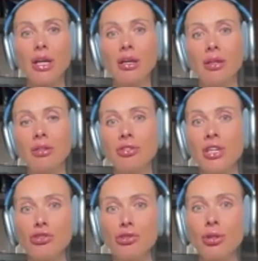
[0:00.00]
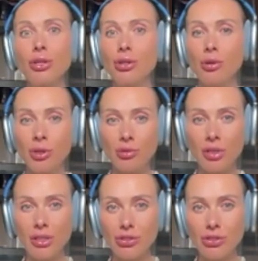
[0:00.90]
in international economic
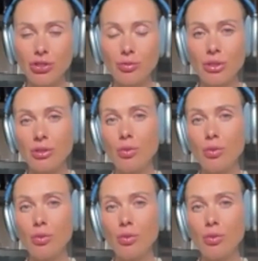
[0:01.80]
relationships,